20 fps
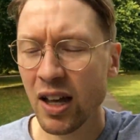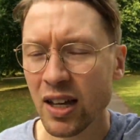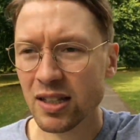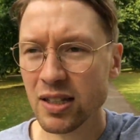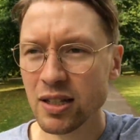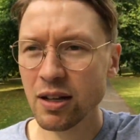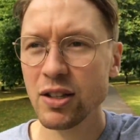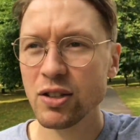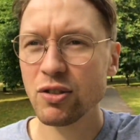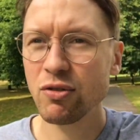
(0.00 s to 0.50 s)

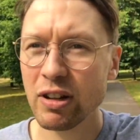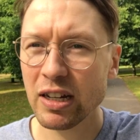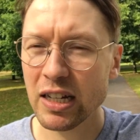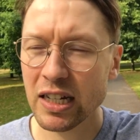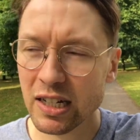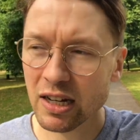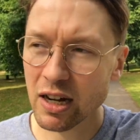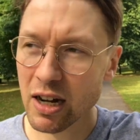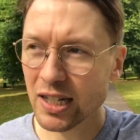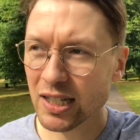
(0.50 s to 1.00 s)
So it's
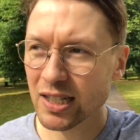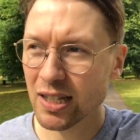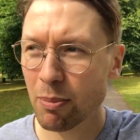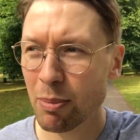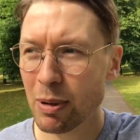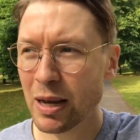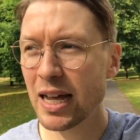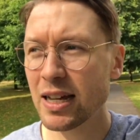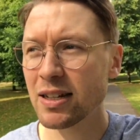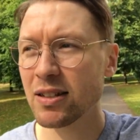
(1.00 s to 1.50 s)
really nice. I
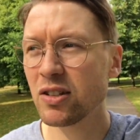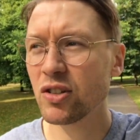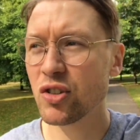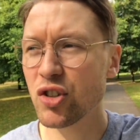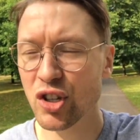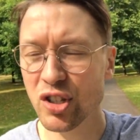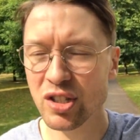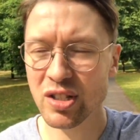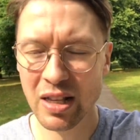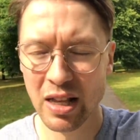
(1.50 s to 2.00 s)
plan to
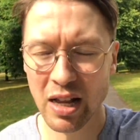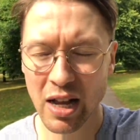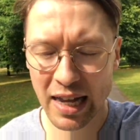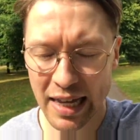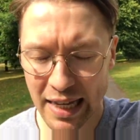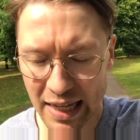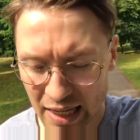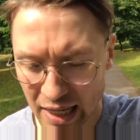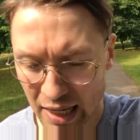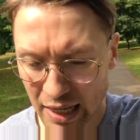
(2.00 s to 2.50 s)
just
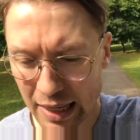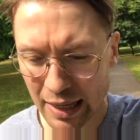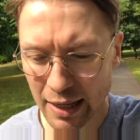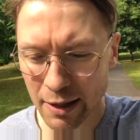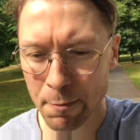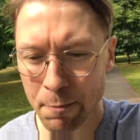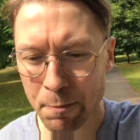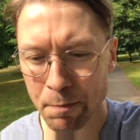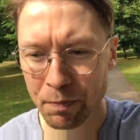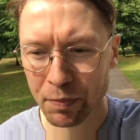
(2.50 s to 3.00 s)
like
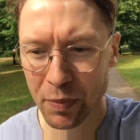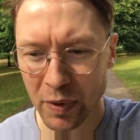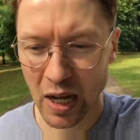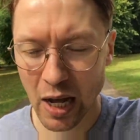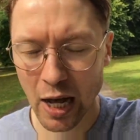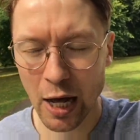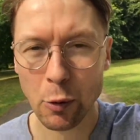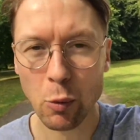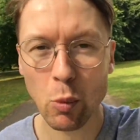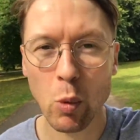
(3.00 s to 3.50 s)

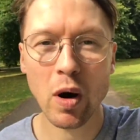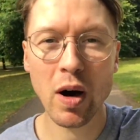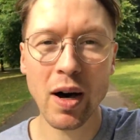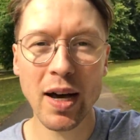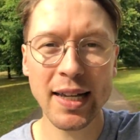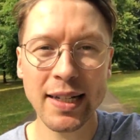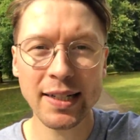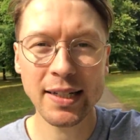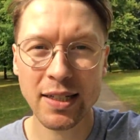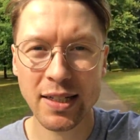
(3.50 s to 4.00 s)

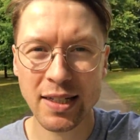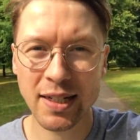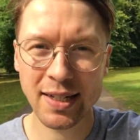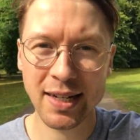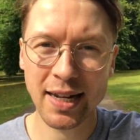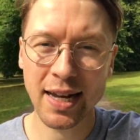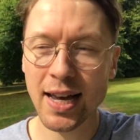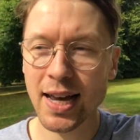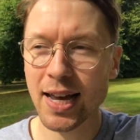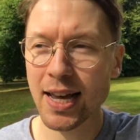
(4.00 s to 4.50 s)
unwind
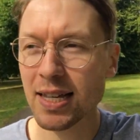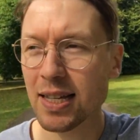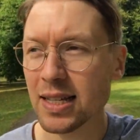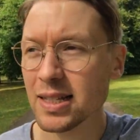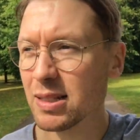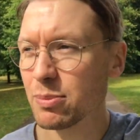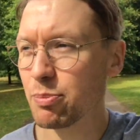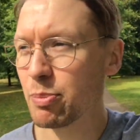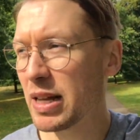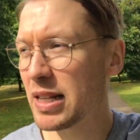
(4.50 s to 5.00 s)
today,
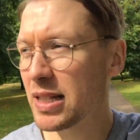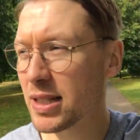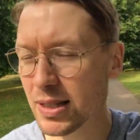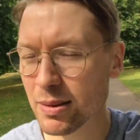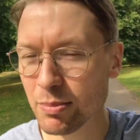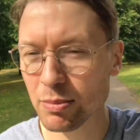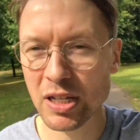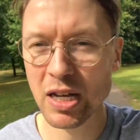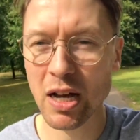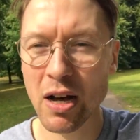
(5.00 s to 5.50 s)
spend
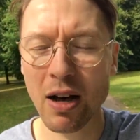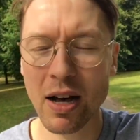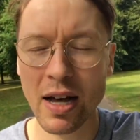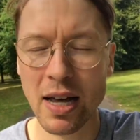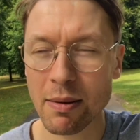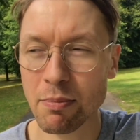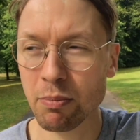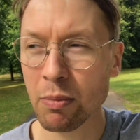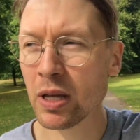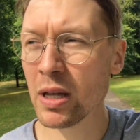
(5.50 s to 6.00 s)
some
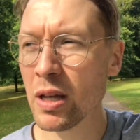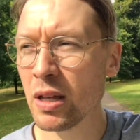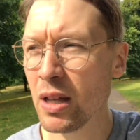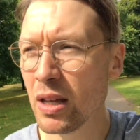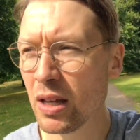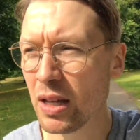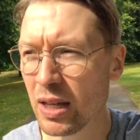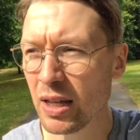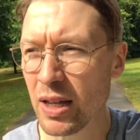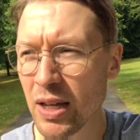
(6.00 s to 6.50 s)
time
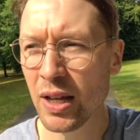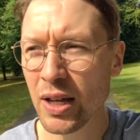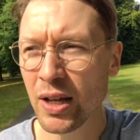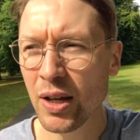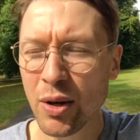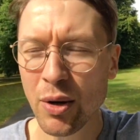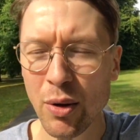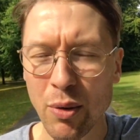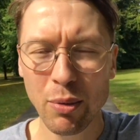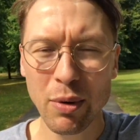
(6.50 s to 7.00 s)

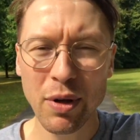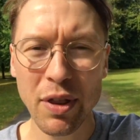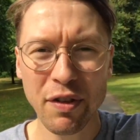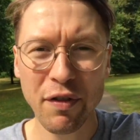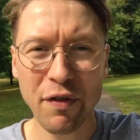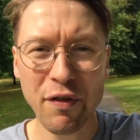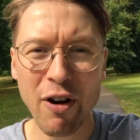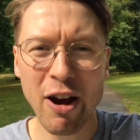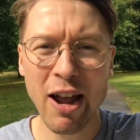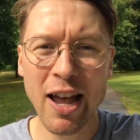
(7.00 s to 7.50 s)
with
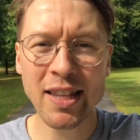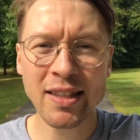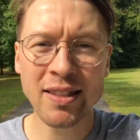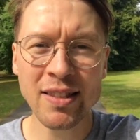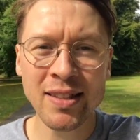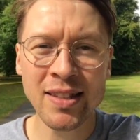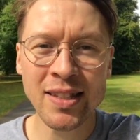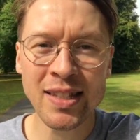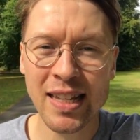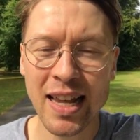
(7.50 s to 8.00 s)
the
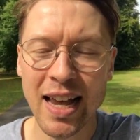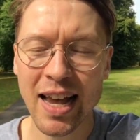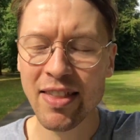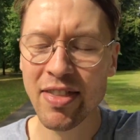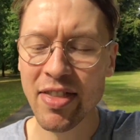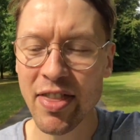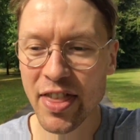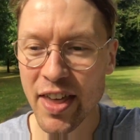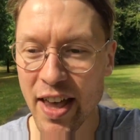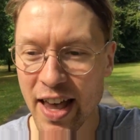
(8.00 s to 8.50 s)
friends,
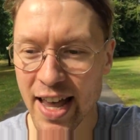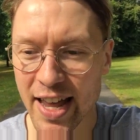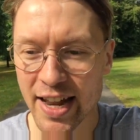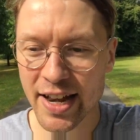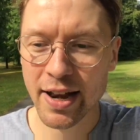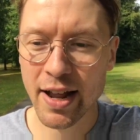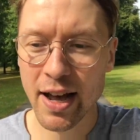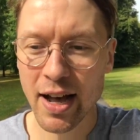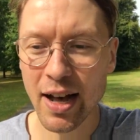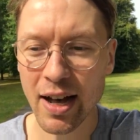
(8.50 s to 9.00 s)
and
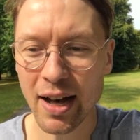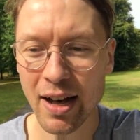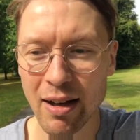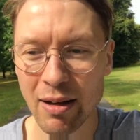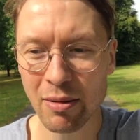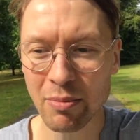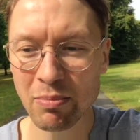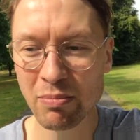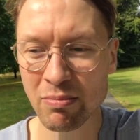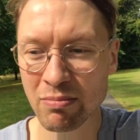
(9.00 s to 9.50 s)
then
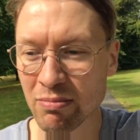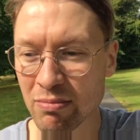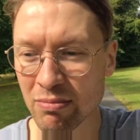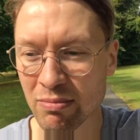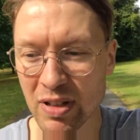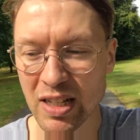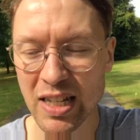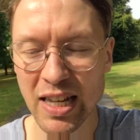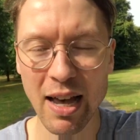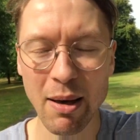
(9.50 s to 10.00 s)

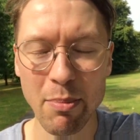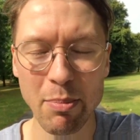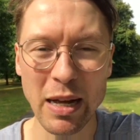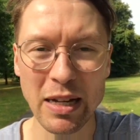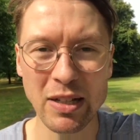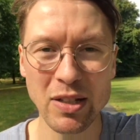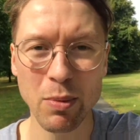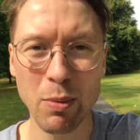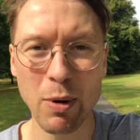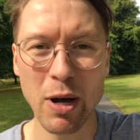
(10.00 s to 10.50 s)

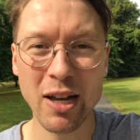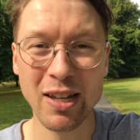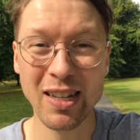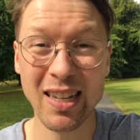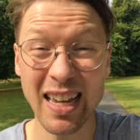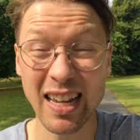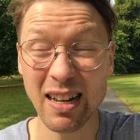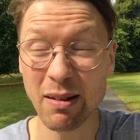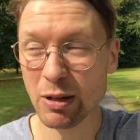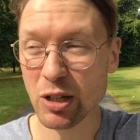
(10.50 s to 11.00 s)
back to
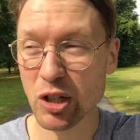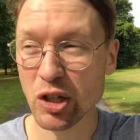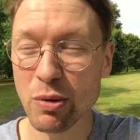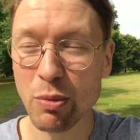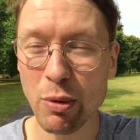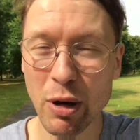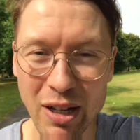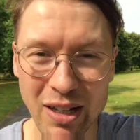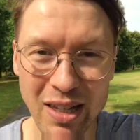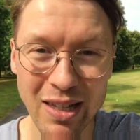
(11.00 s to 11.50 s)
work again. I'm
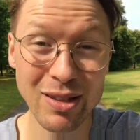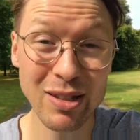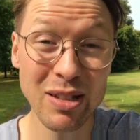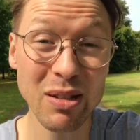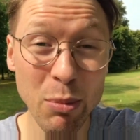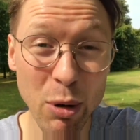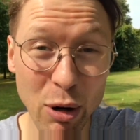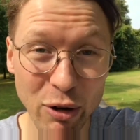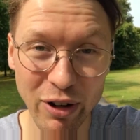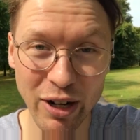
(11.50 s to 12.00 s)
actually working
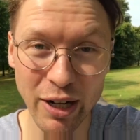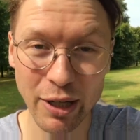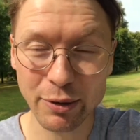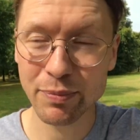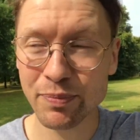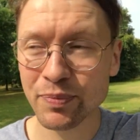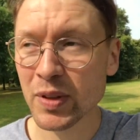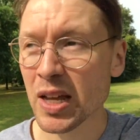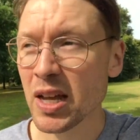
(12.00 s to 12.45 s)
tomorrow,